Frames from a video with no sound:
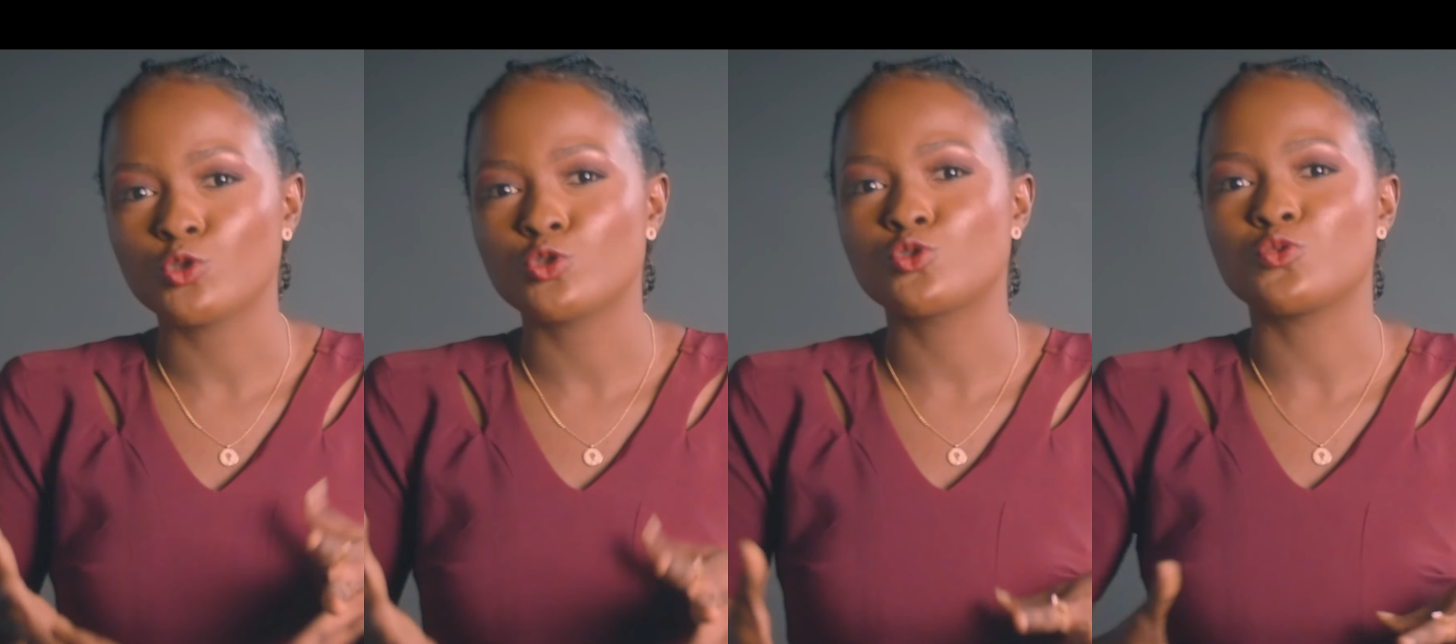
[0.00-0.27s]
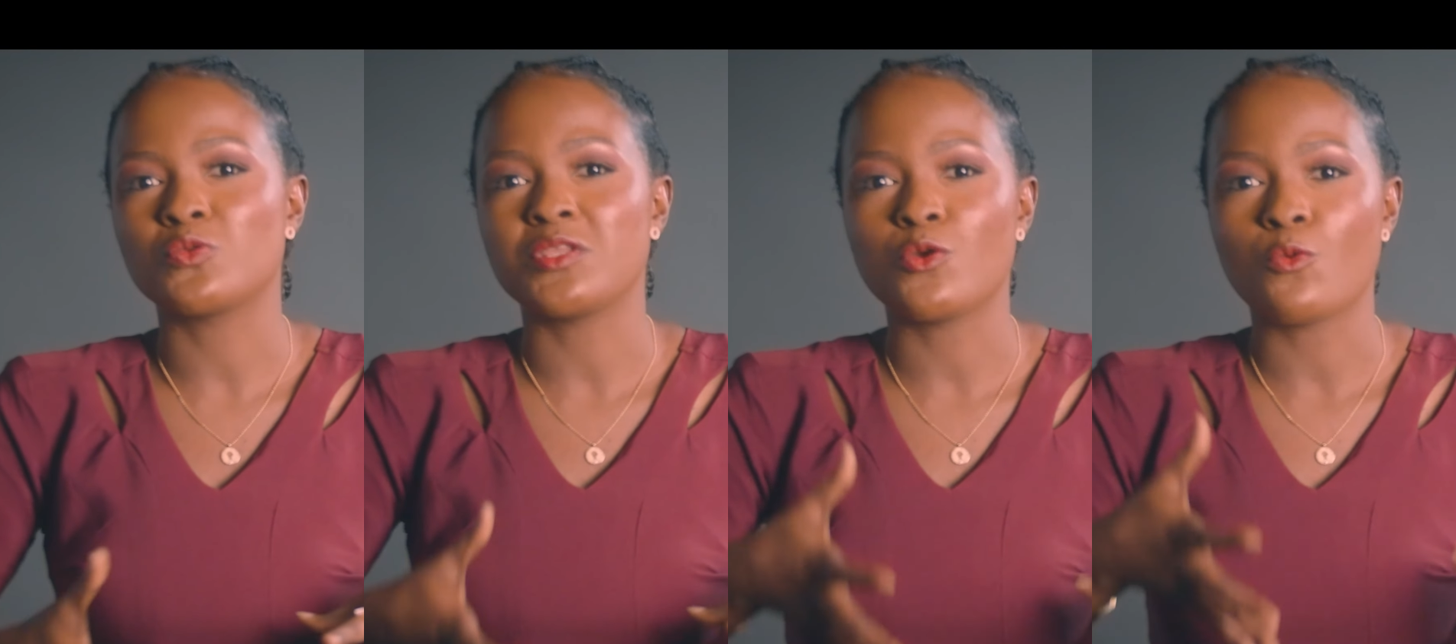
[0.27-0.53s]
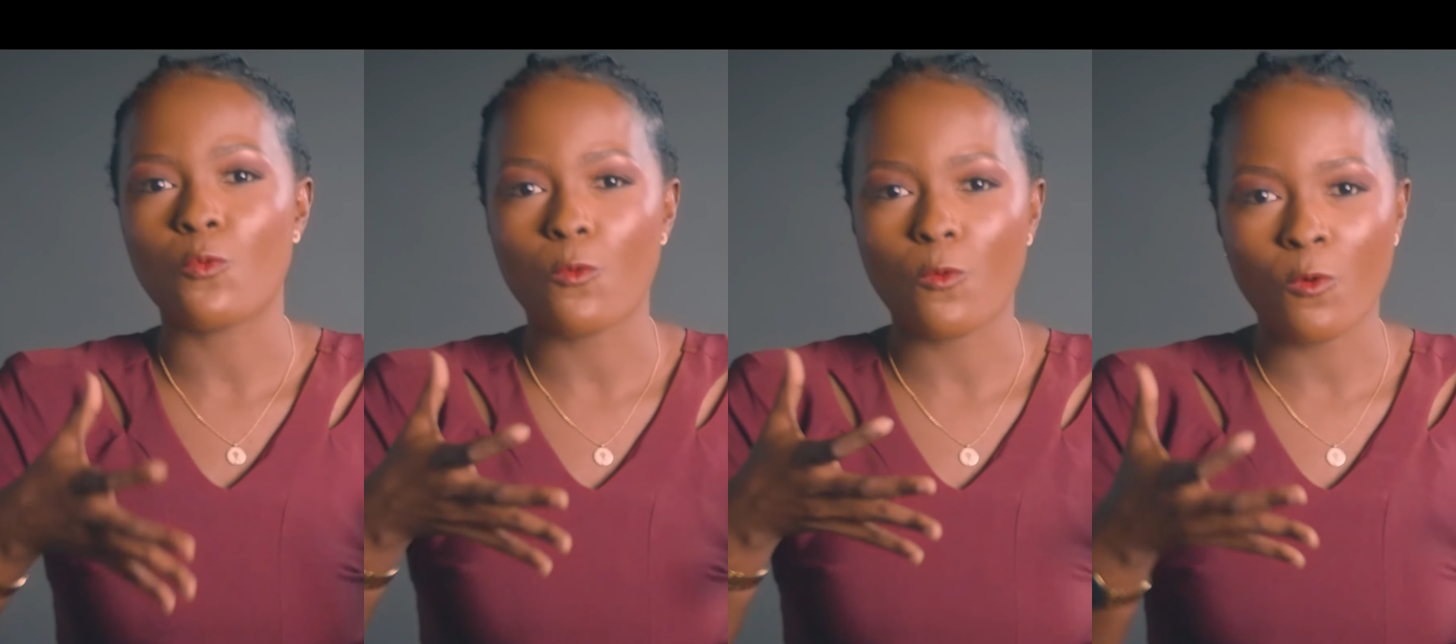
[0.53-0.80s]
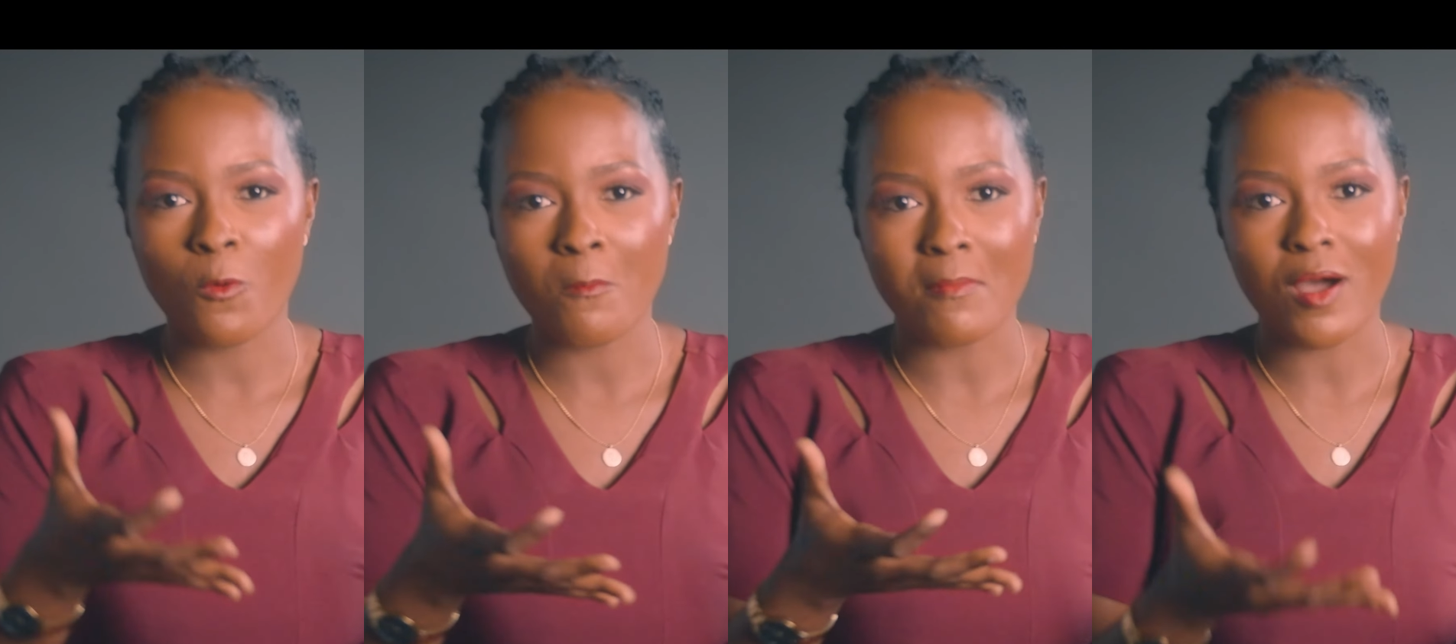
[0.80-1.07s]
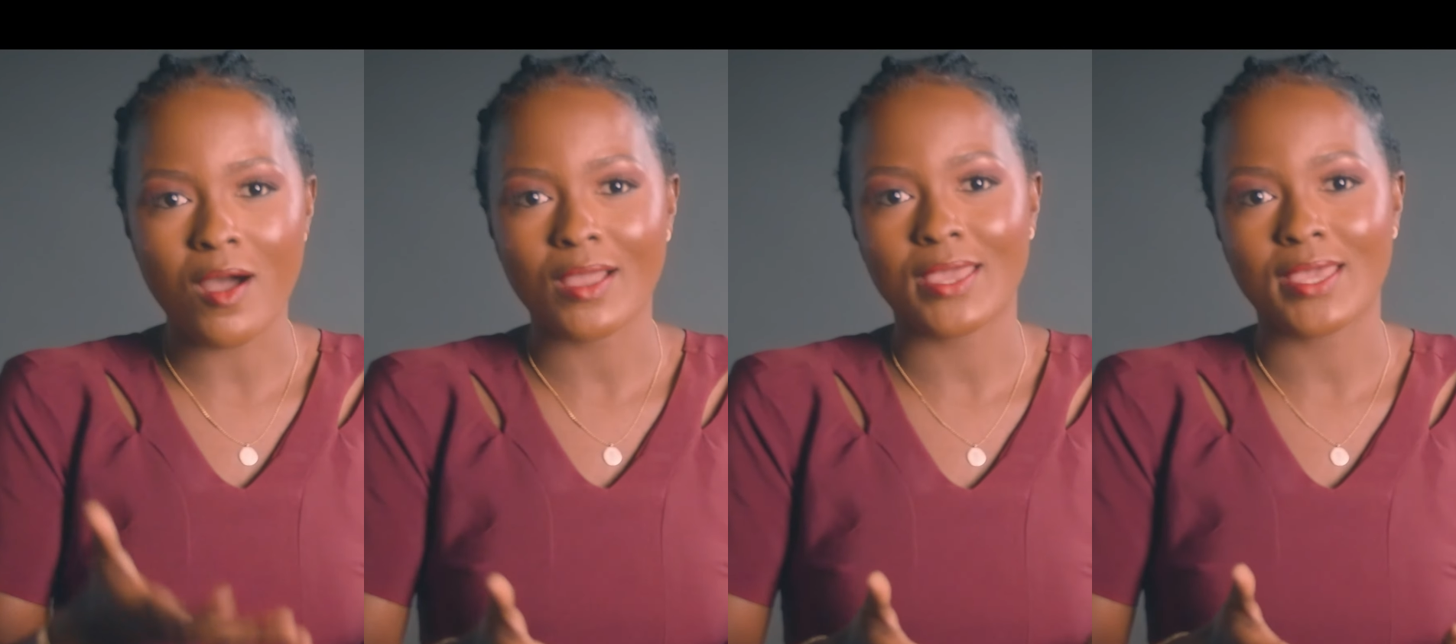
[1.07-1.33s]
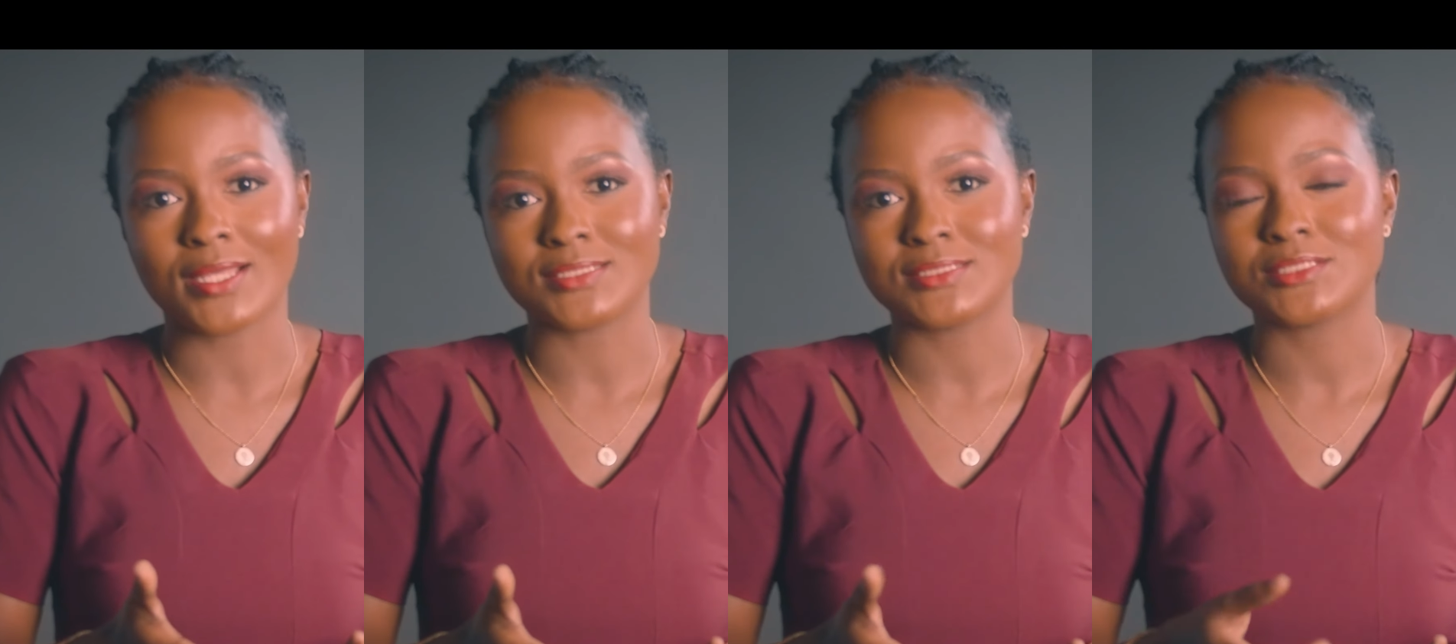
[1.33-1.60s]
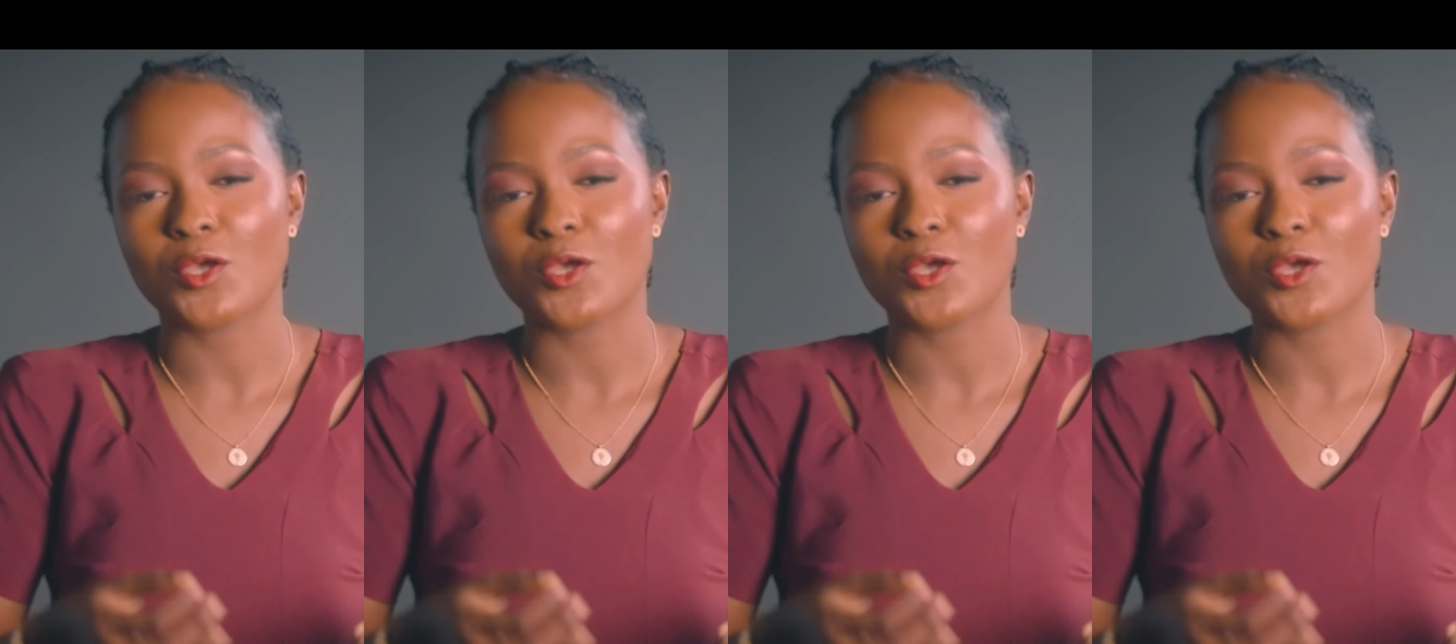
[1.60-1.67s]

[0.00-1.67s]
to the whole market